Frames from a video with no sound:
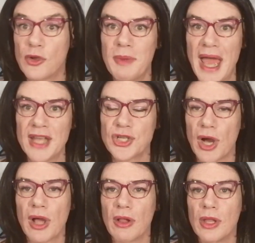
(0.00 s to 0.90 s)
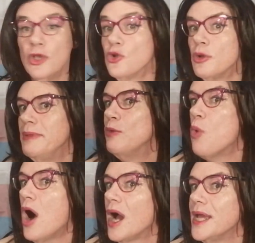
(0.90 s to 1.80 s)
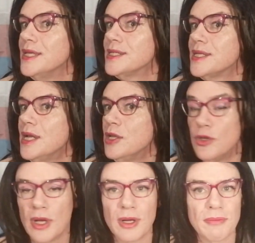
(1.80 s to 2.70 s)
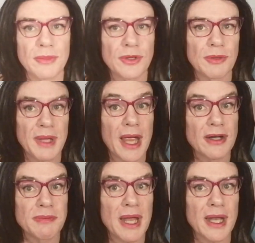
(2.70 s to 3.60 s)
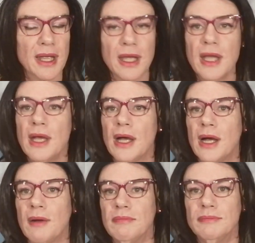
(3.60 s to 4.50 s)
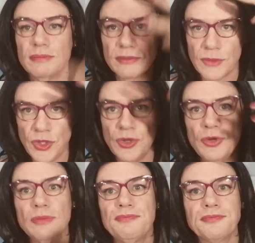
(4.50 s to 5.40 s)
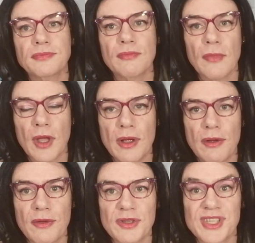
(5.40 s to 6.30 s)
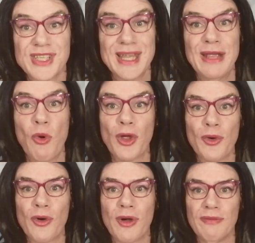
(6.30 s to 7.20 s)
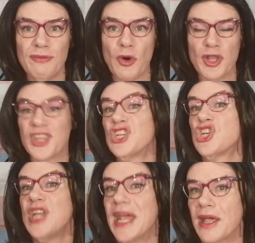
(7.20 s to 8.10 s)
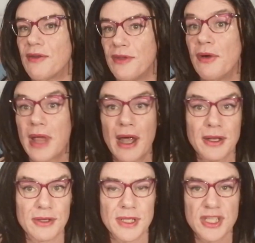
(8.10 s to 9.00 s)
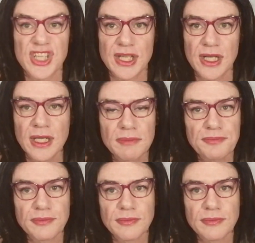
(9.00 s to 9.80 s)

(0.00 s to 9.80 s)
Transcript: You could be agile. You could be wise. You could be charismatic. You see what the shtick for your character is, essentially.